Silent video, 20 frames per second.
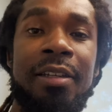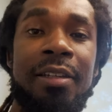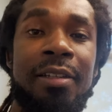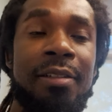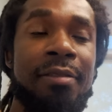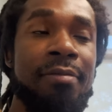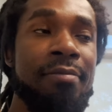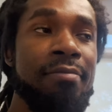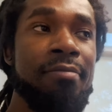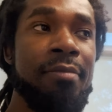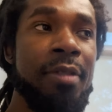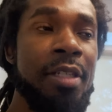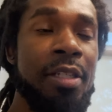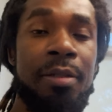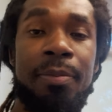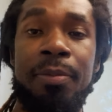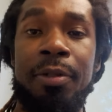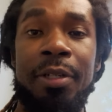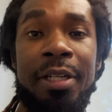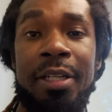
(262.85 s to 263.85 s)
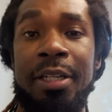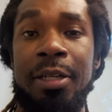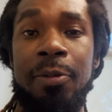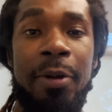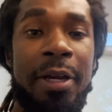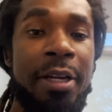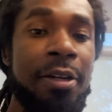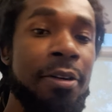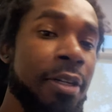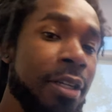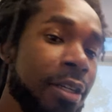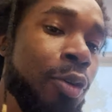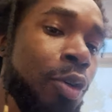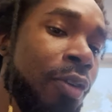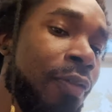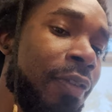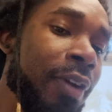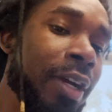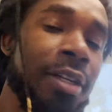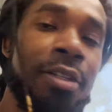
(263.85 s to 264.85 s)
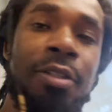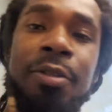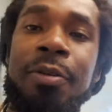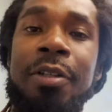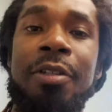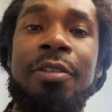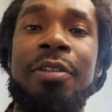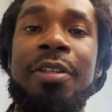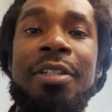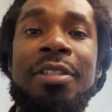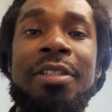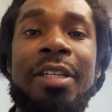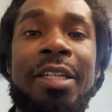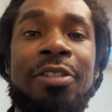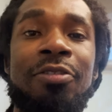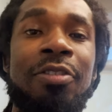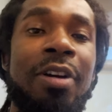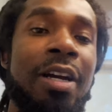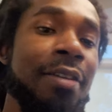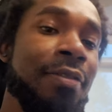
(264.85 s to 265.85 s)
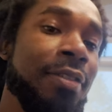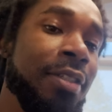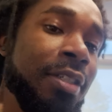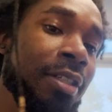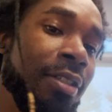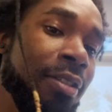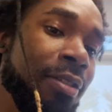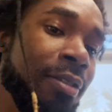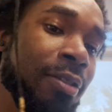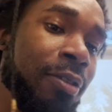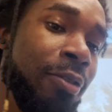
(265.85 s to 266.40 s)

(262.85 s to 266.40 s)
can either put any weight on it or if I can do other things like driving